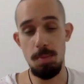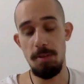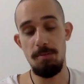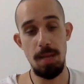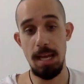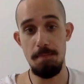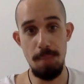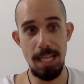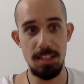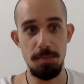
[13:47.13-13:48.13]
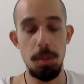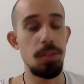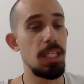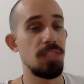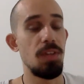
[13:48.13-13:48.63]
have had massive
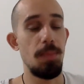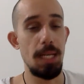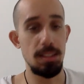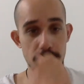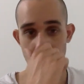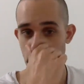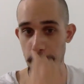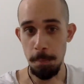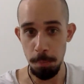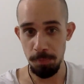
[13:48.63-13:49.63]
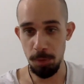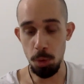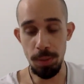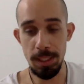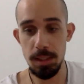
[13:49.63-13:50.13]
protests for the past few
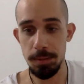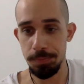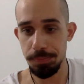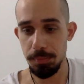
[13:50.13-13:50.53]
weeks.